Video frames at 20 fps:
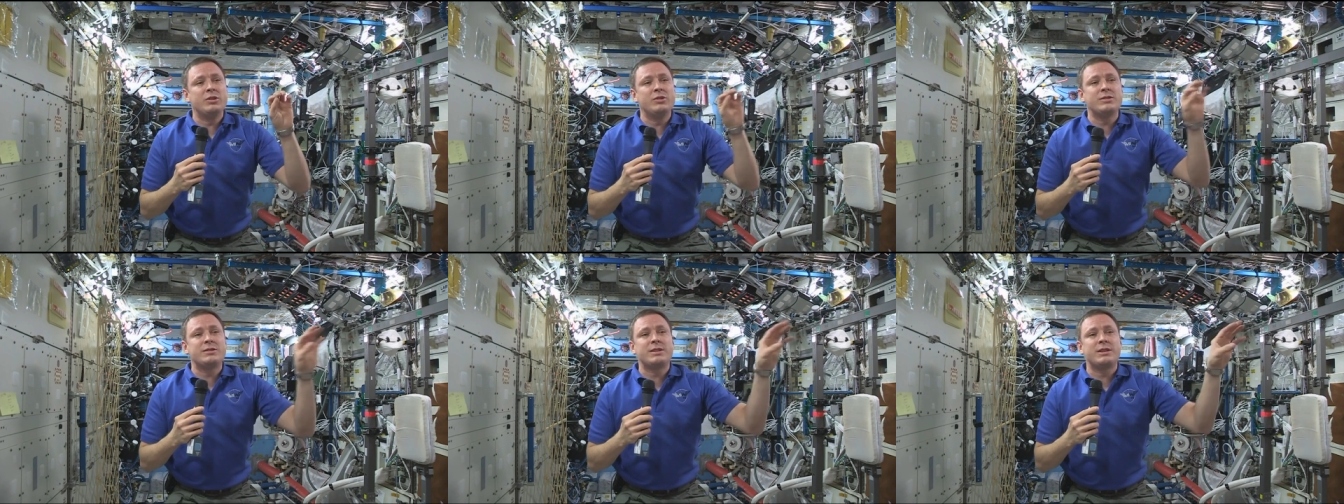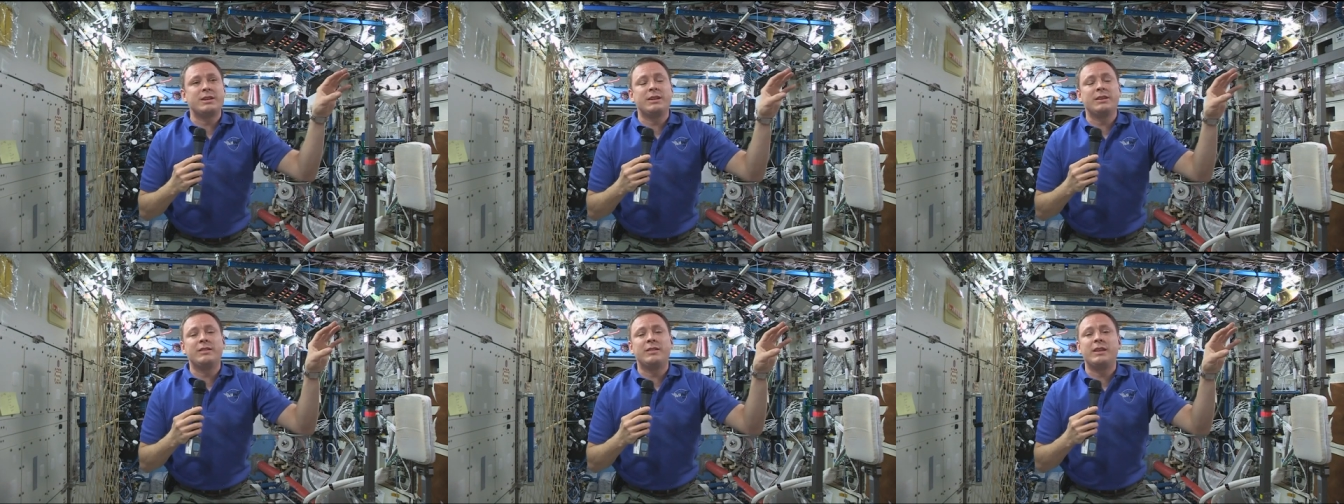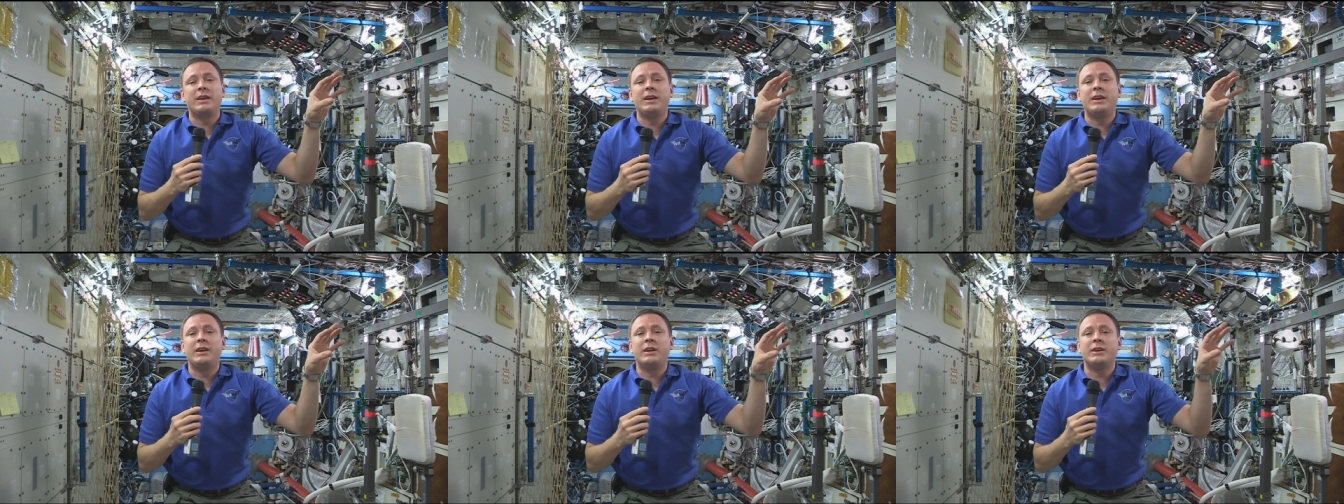using
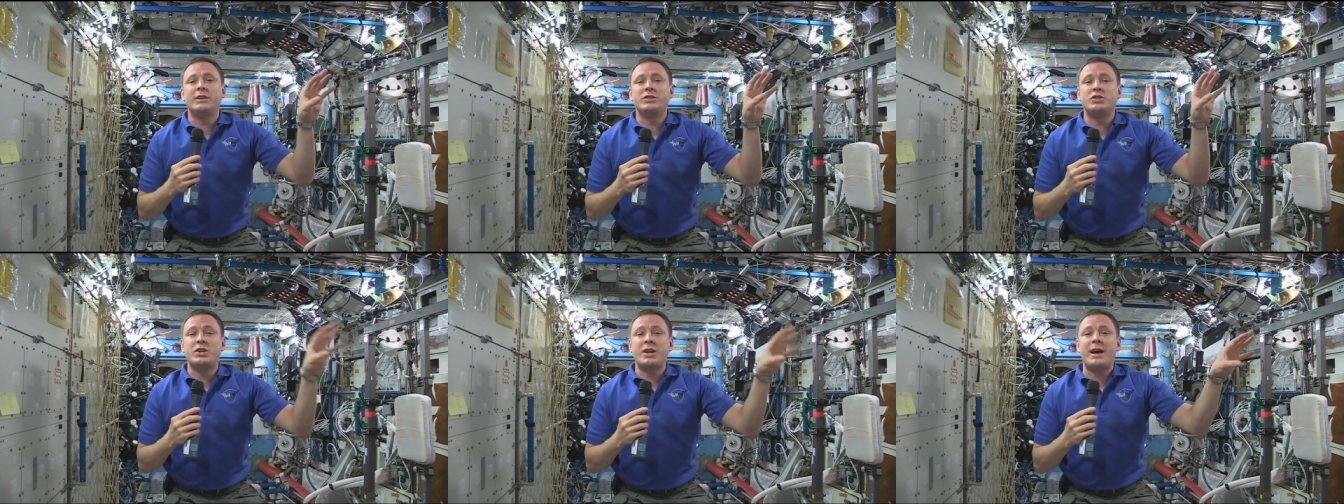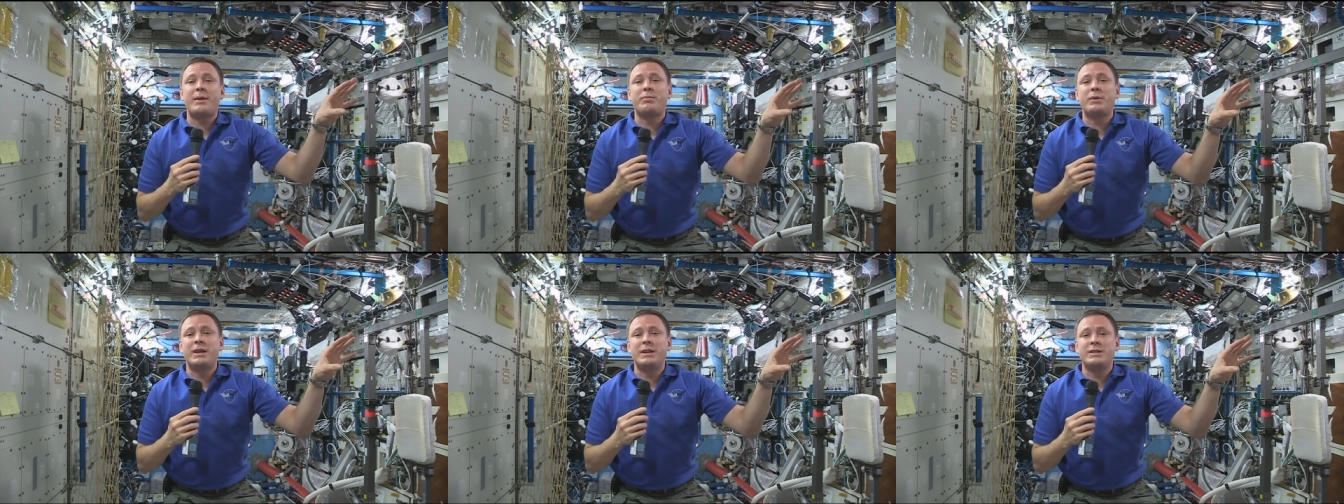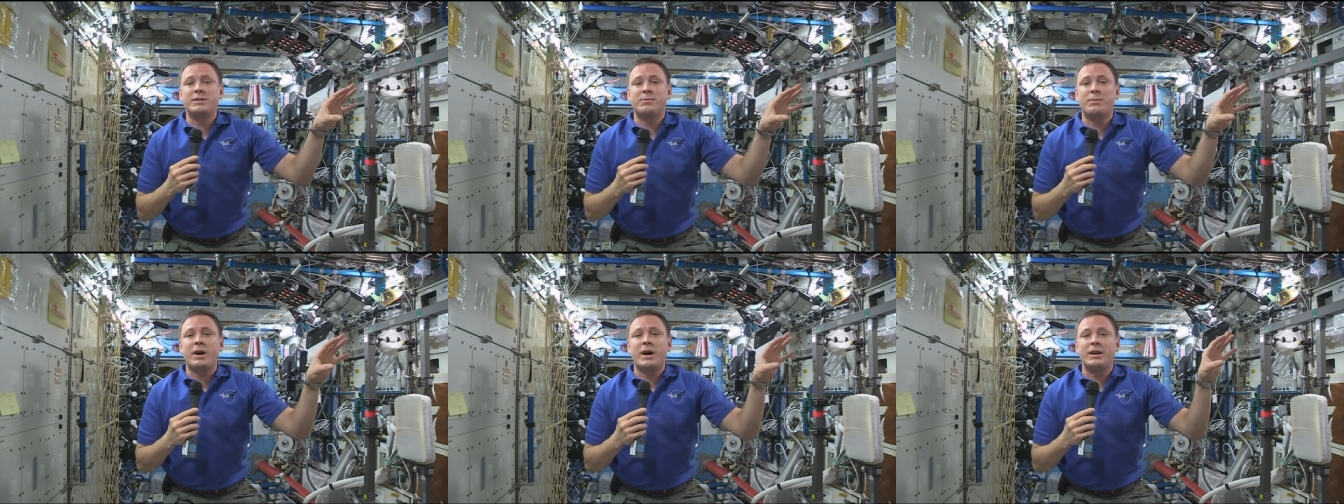the
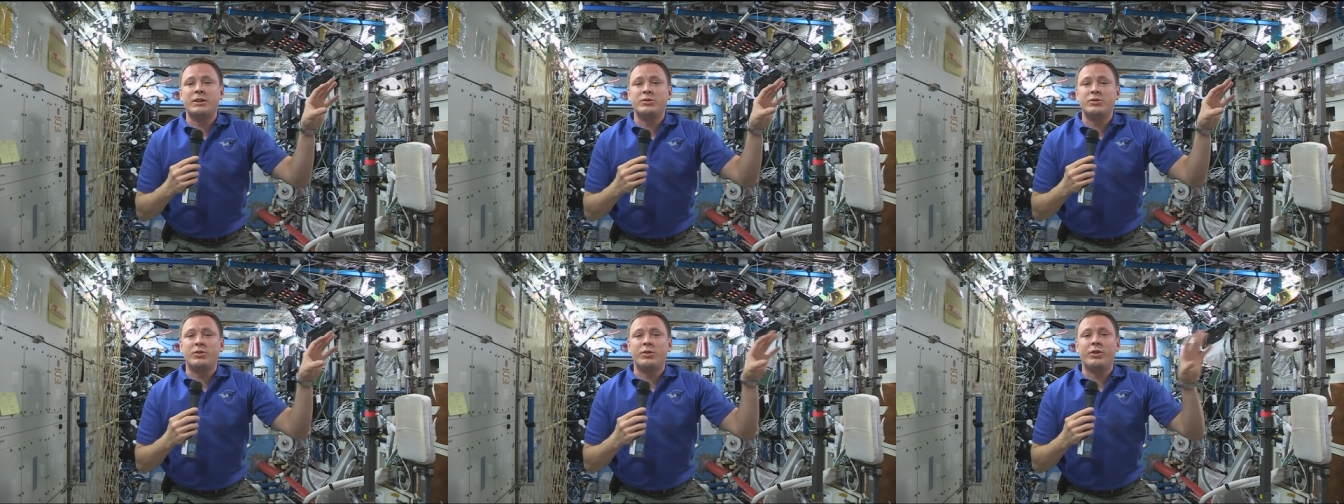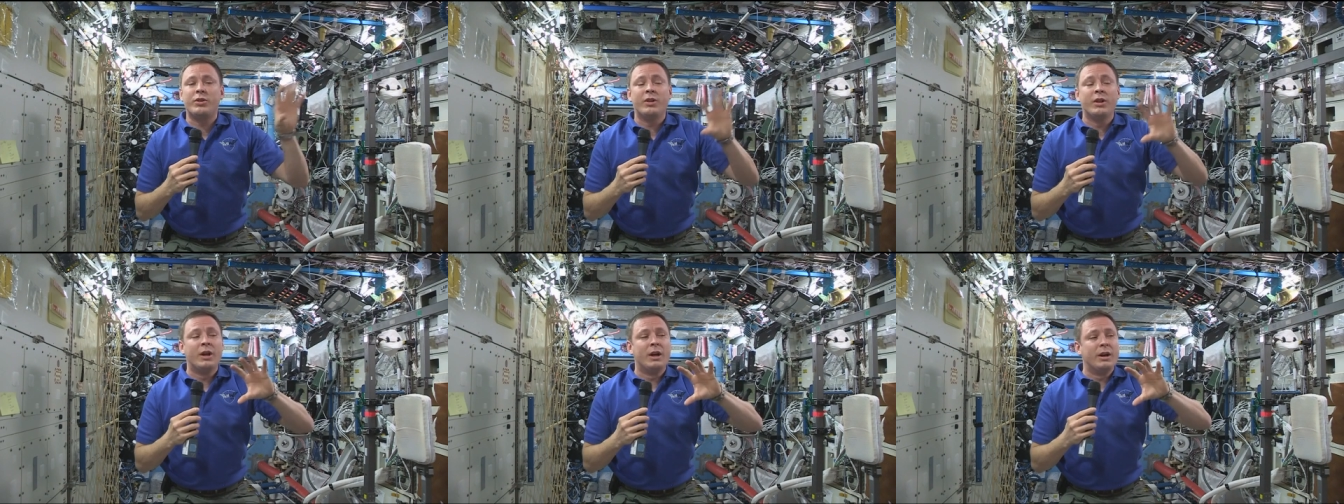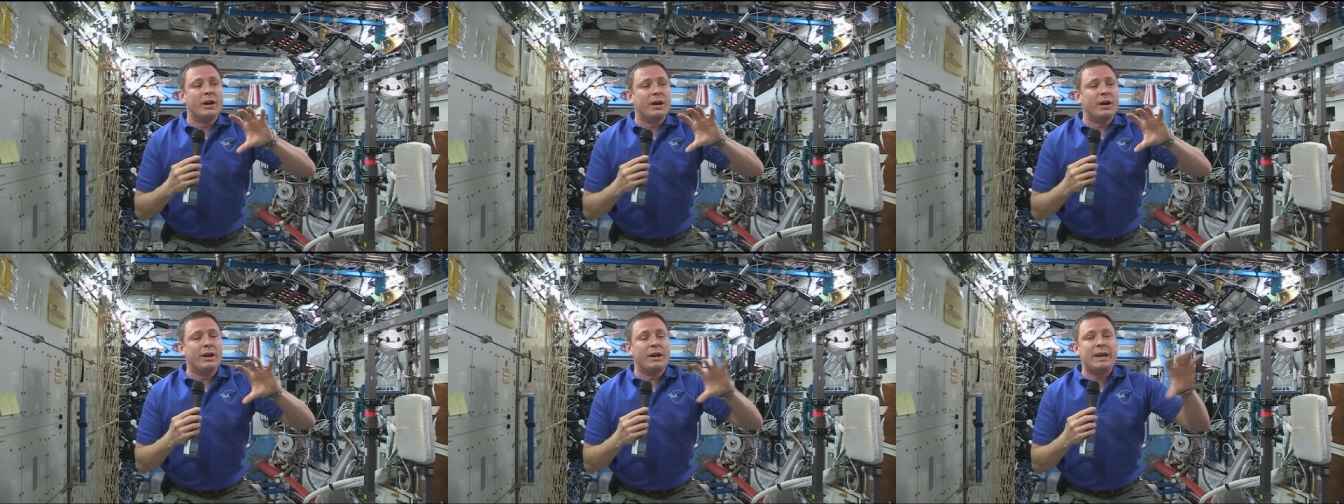Japanese module
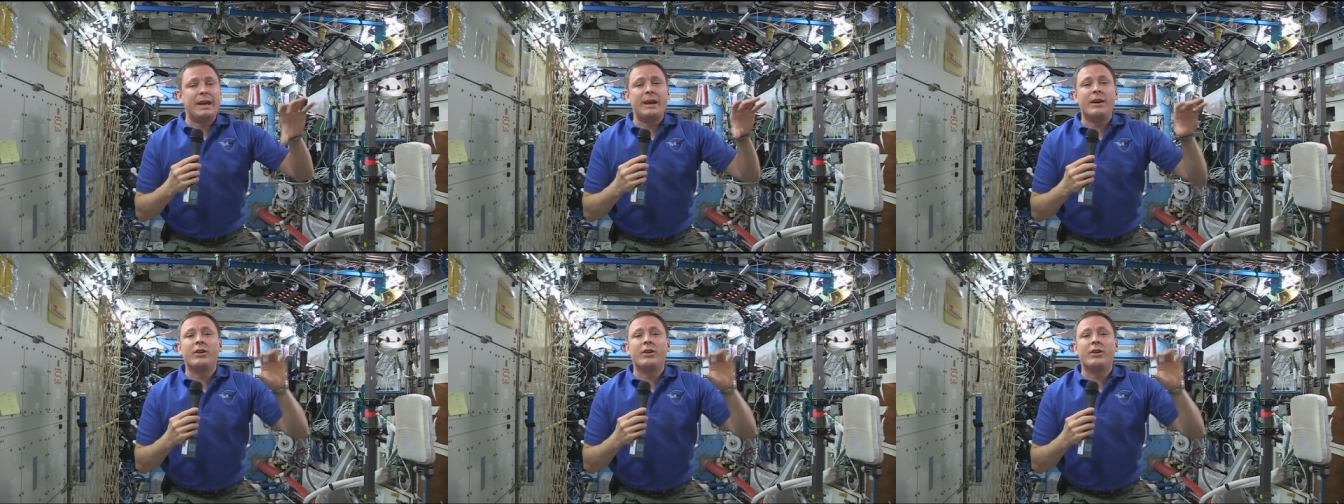uh,